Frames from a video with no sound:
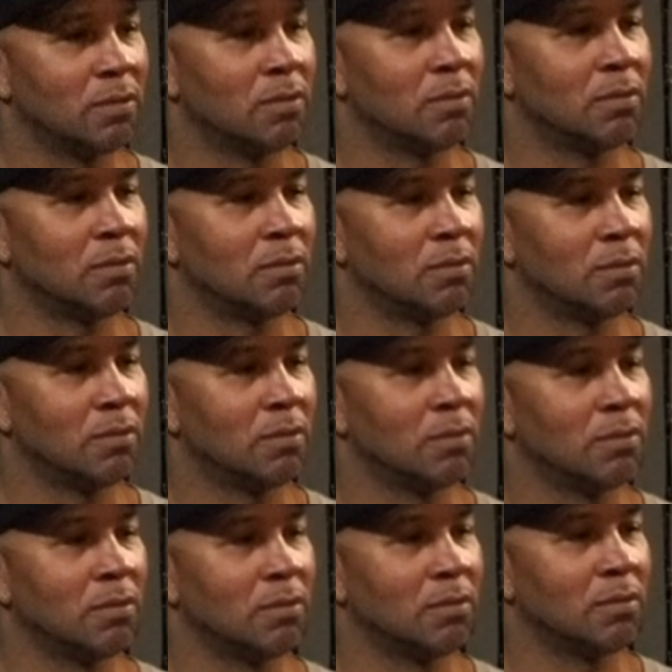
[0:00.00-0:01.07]

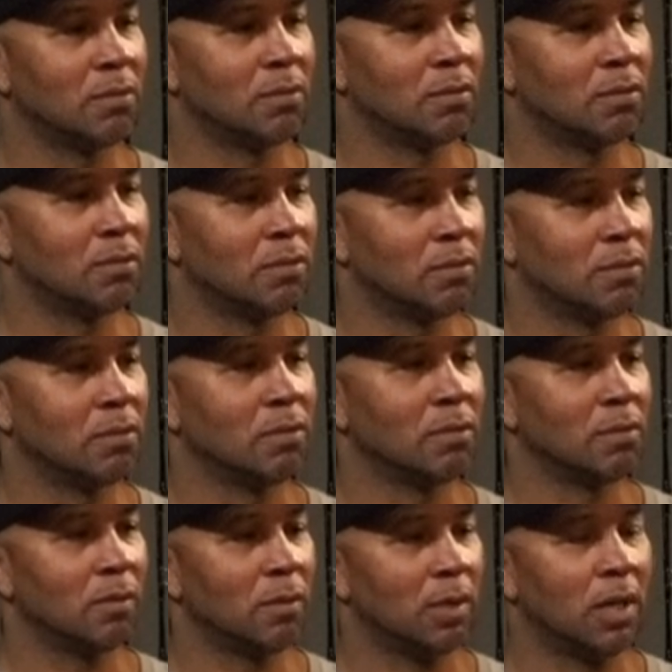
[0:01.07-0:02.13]

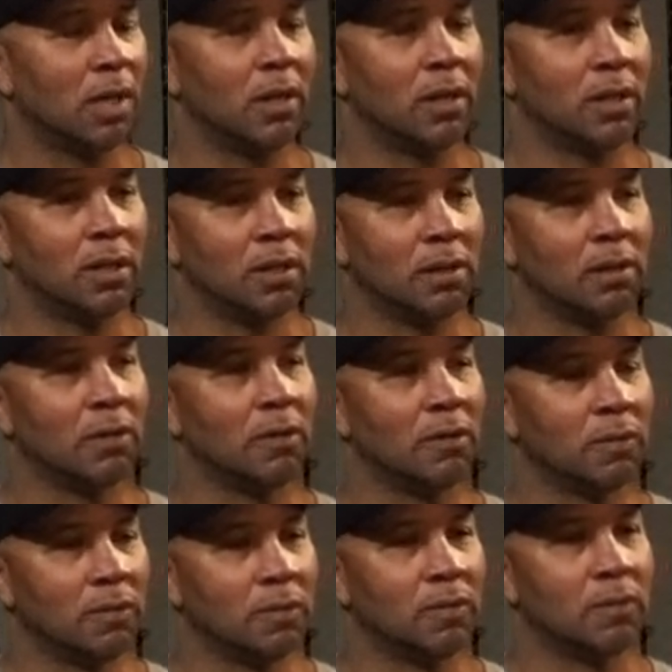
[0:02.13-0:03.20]

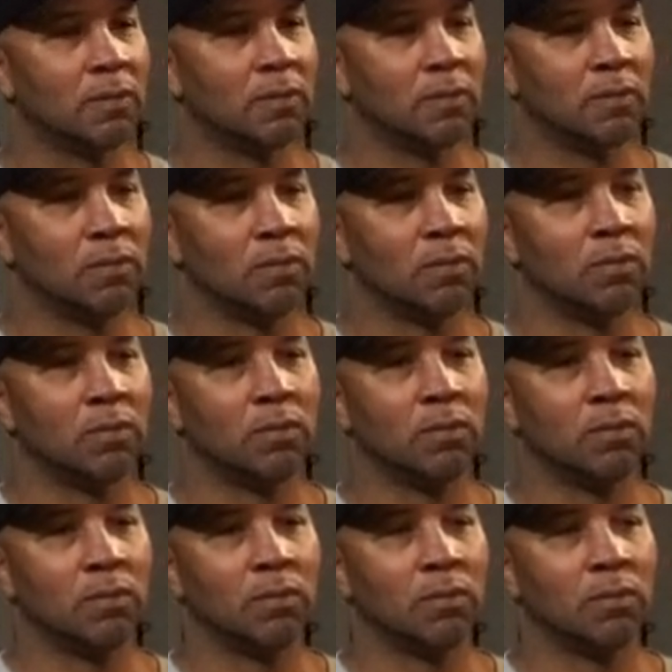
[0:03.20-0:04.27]

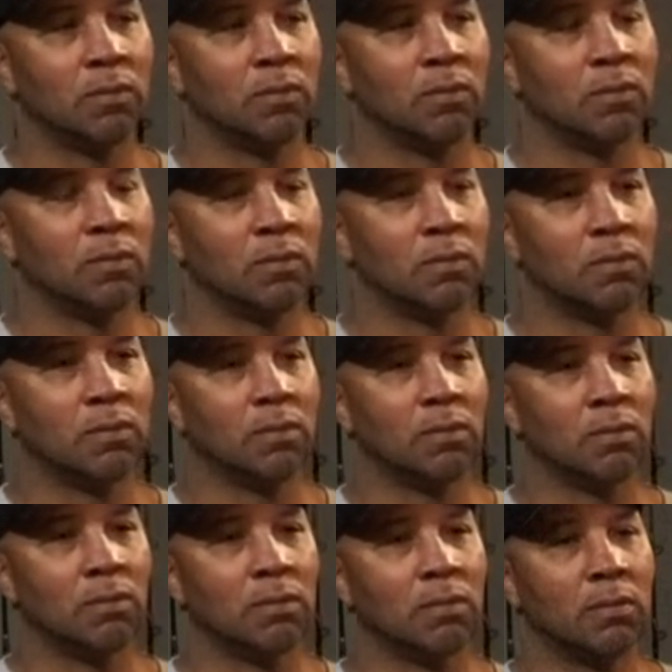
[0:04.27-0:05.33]

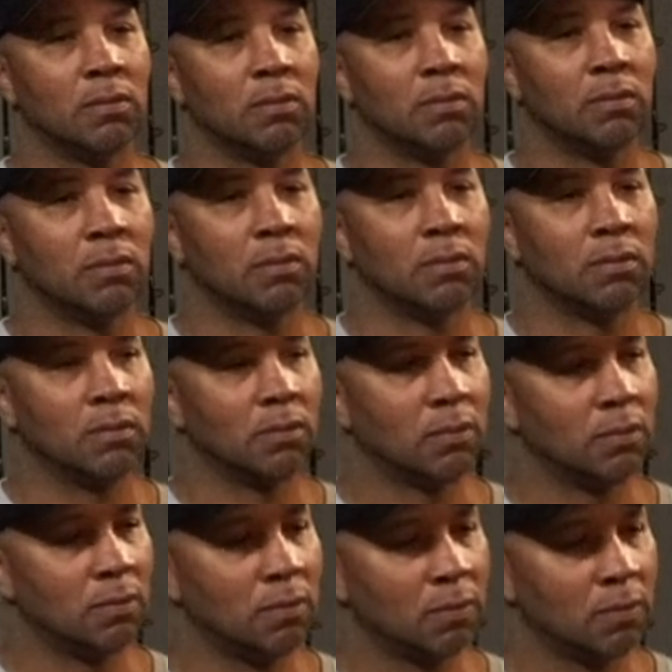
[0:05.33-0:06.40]

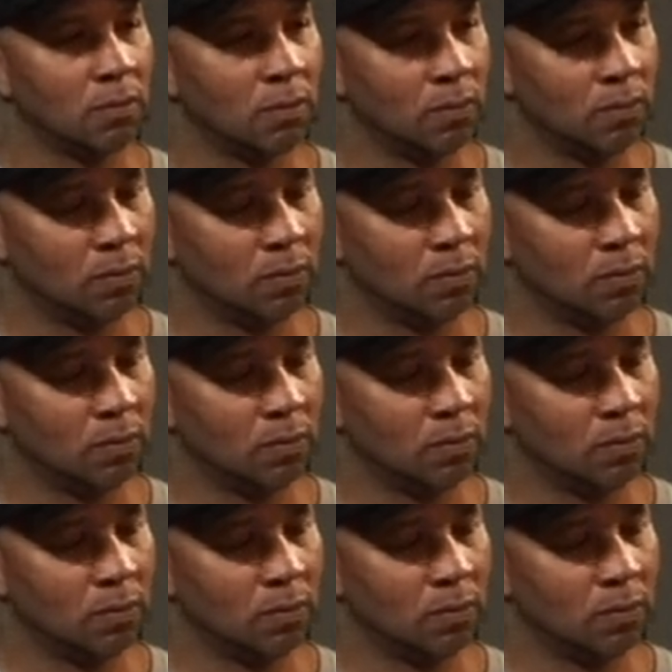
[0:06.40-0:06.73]
(not speaking)